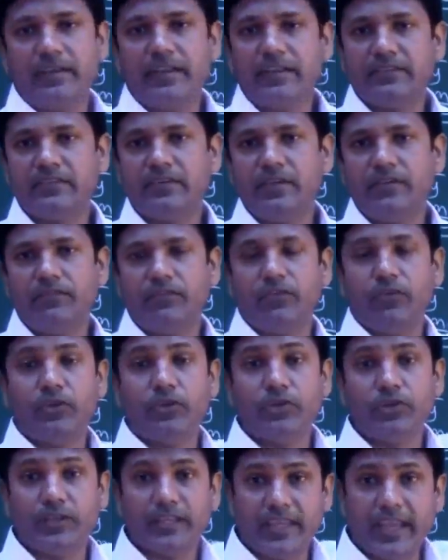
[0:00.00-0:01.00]
doesn't
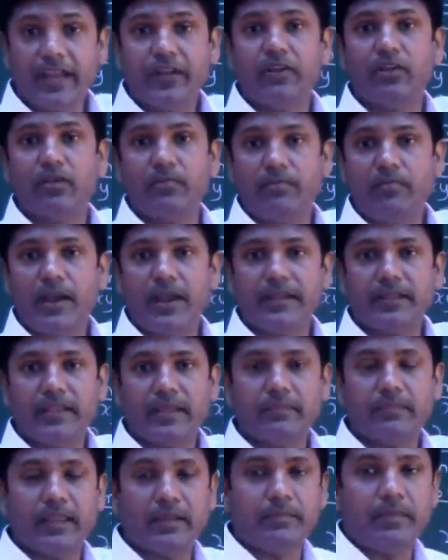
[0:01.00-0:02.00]
influence. You can combine
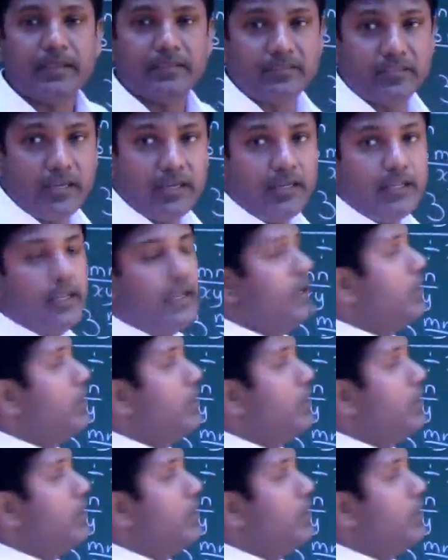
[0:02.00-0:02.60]
them. That makes it